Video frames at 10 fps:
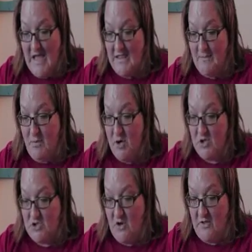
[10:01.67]
They
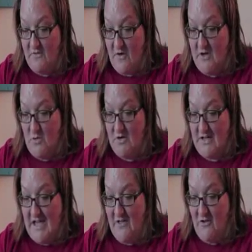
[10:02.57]
pushed on the front door
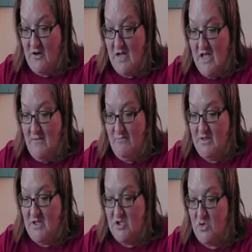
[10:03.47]
together,
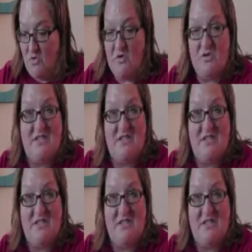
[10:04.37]
but the door